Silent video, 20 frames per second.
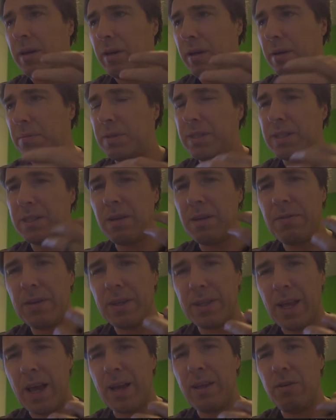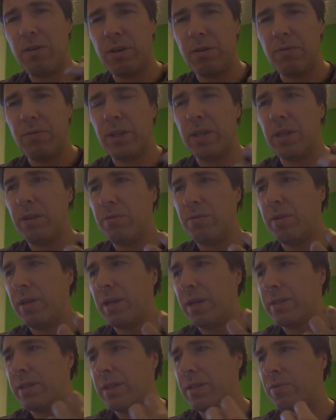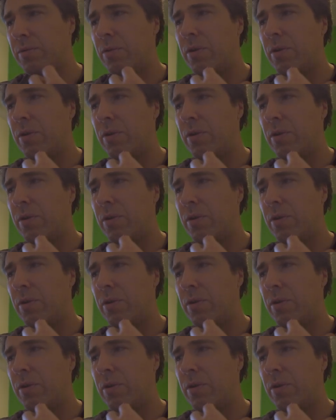But stuff like that, you can really utilize this.